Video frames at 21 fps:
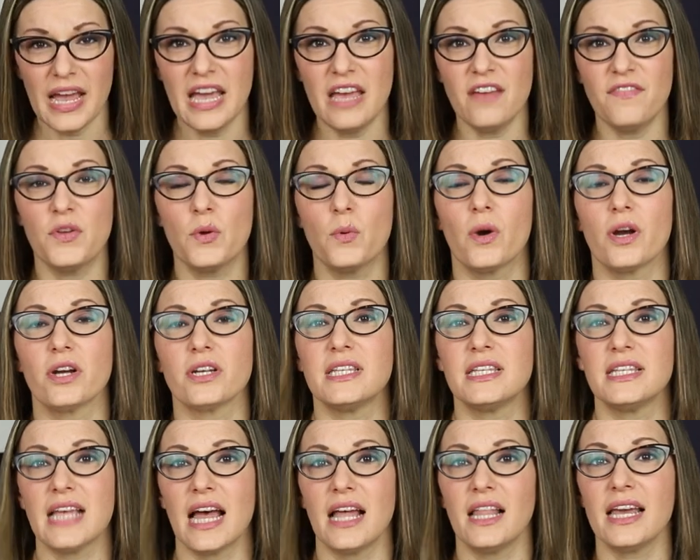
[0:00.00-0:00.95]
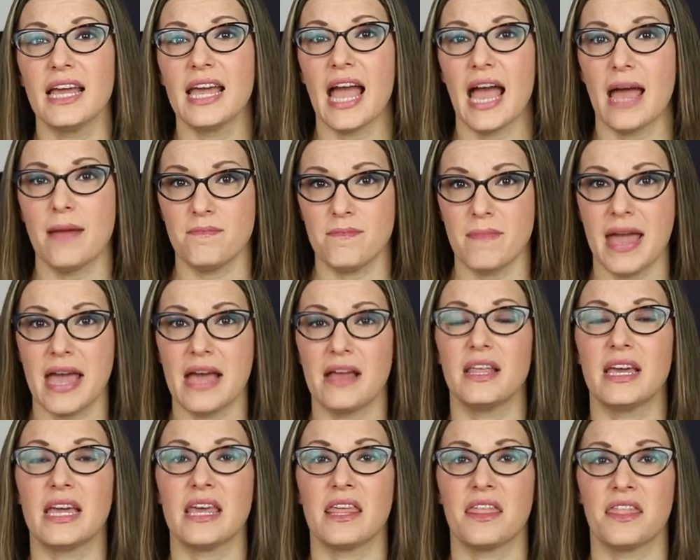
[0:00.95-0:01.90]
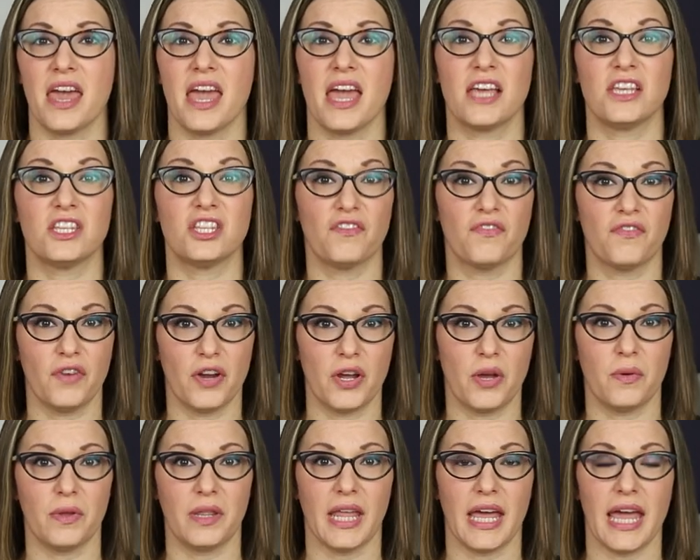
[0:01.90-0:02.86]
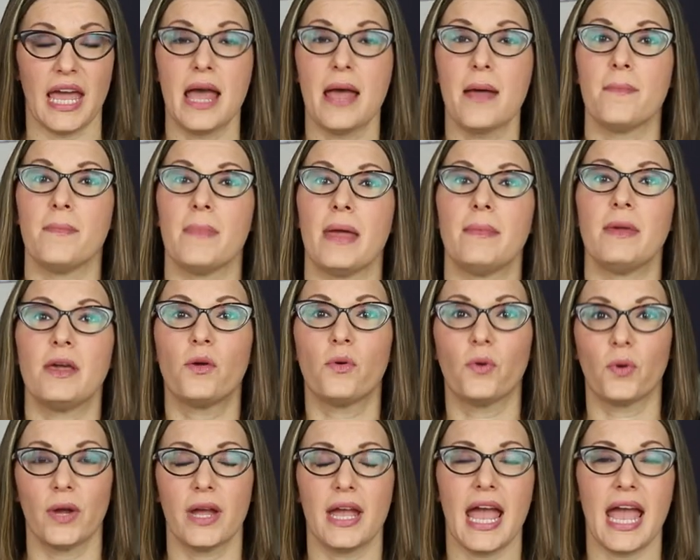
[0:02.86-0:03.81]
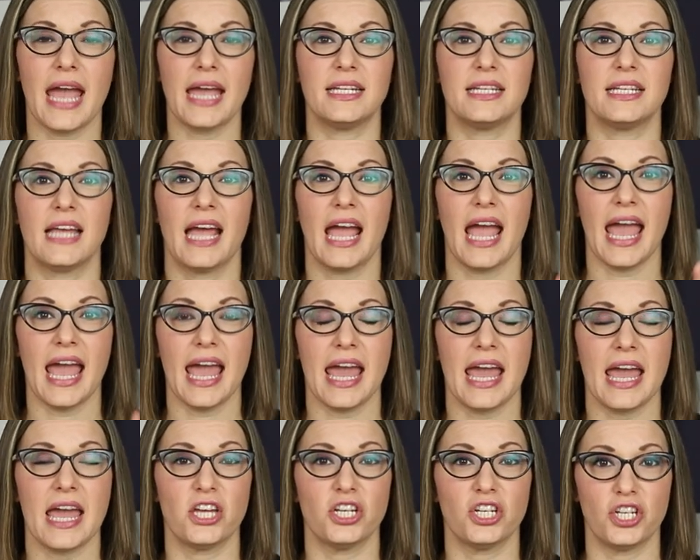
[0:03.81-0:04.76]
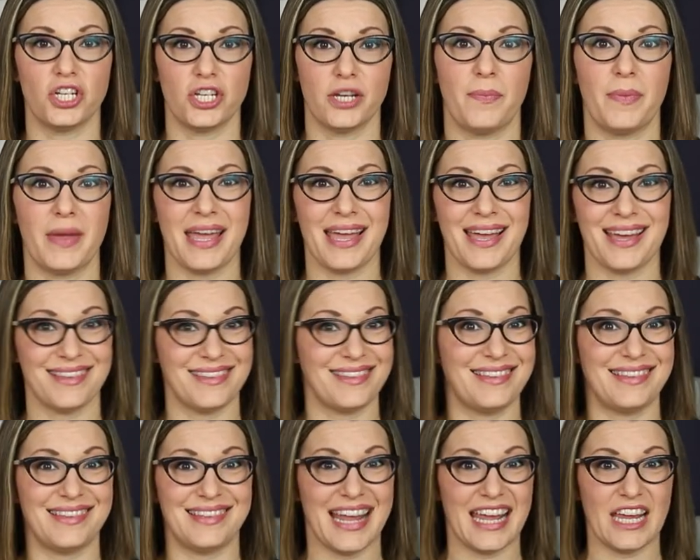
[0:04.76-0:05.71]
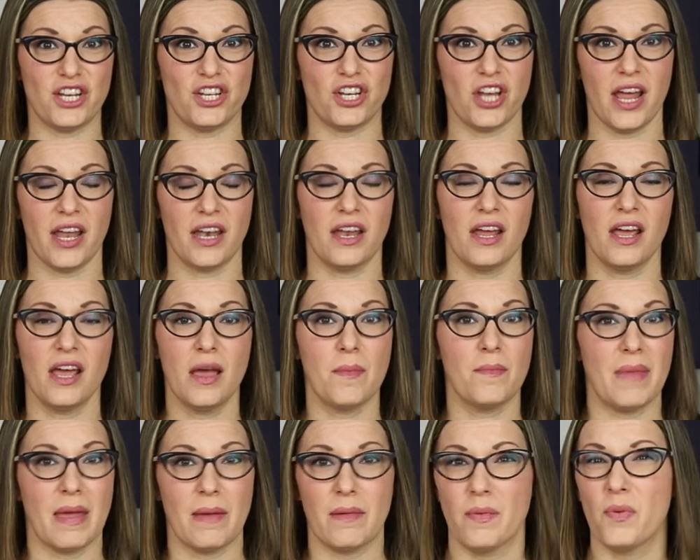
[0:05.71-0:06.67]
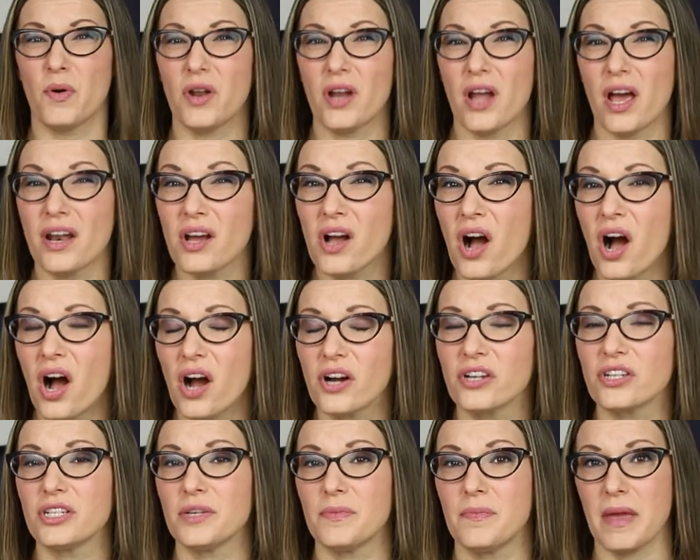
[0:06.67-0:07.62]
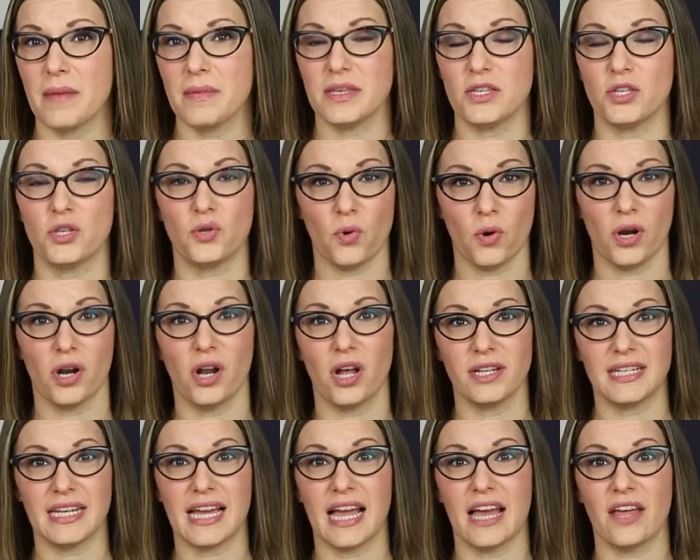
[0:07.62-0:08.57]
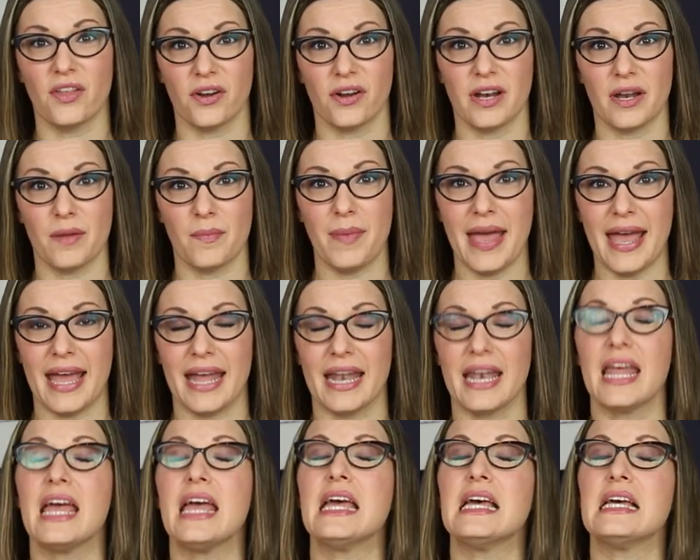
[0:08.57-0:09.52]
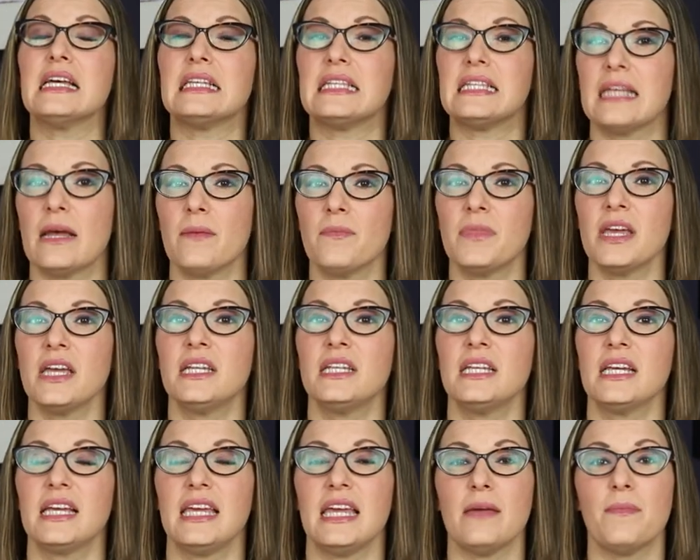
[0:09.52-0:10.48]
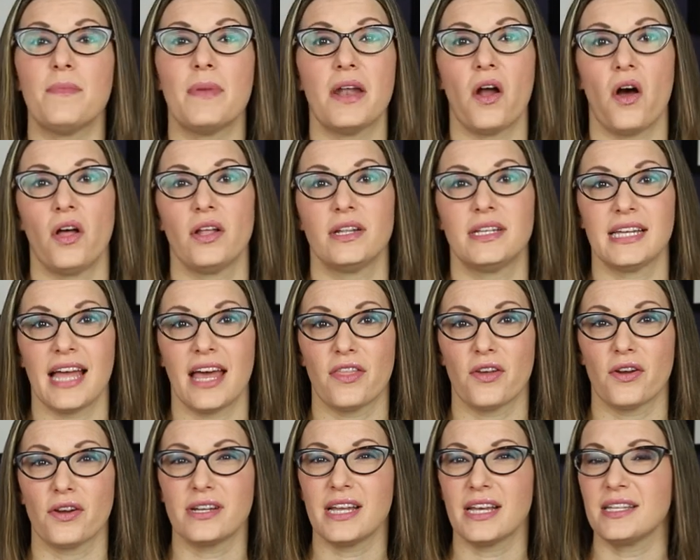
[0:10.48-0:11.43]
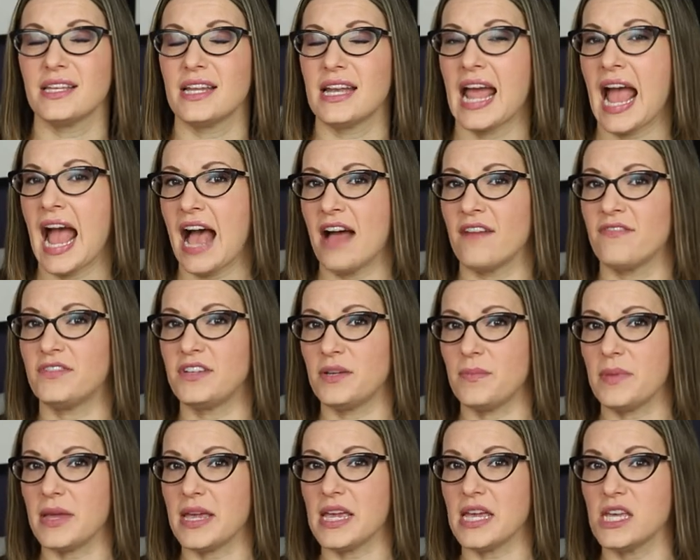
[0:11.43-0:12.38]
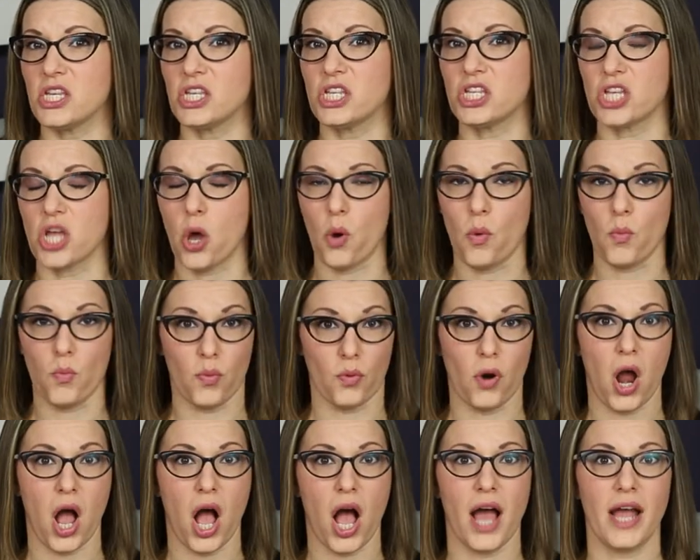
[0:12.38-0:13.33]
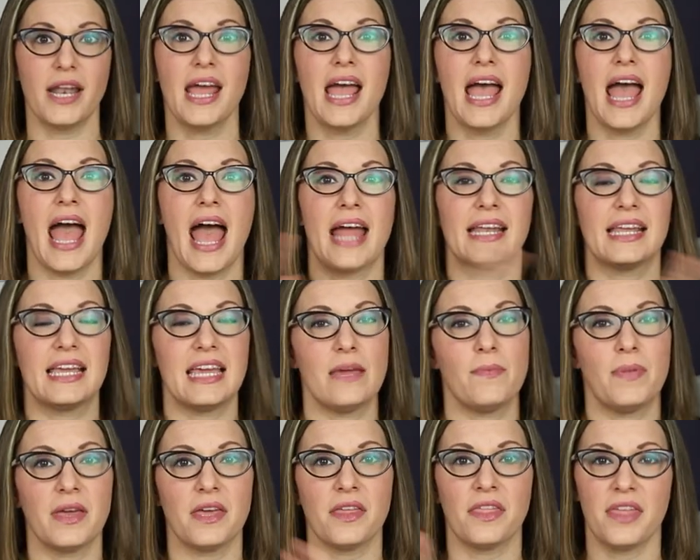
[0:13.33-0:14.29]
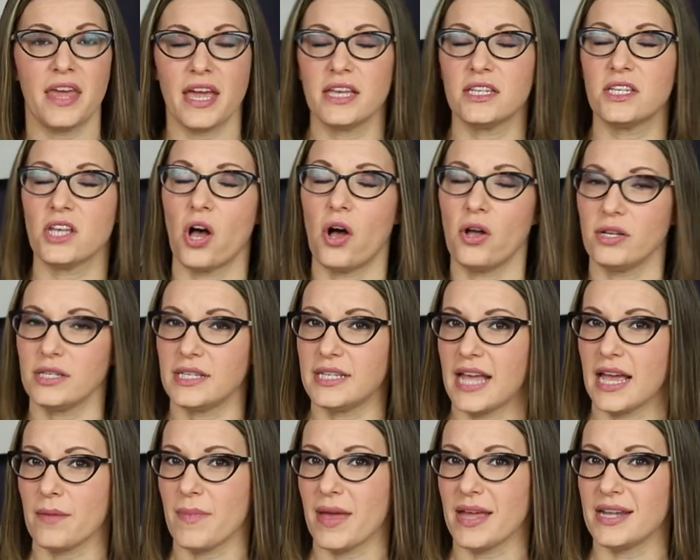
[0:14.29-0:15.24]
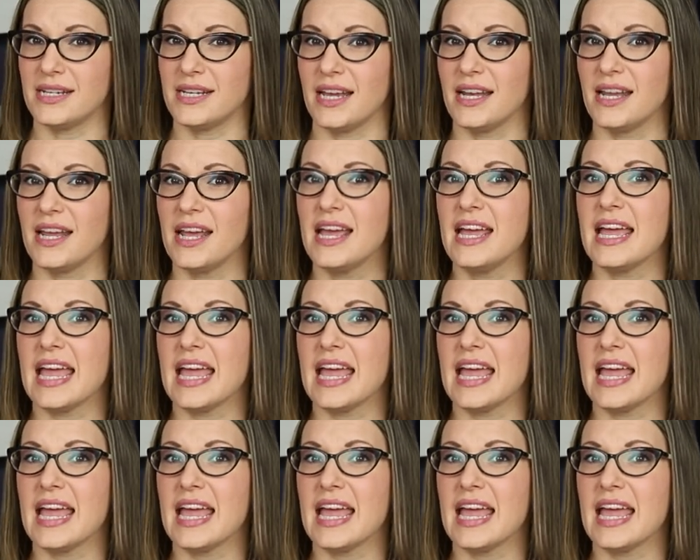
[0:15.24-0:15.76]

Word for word: if you are selling and mailing things frequently, maybe create a shipping station, maybe put on a cart, maybe store it all together in a bin, something to keep it all together. It doesn't have to be so broad and keeping things all segmented.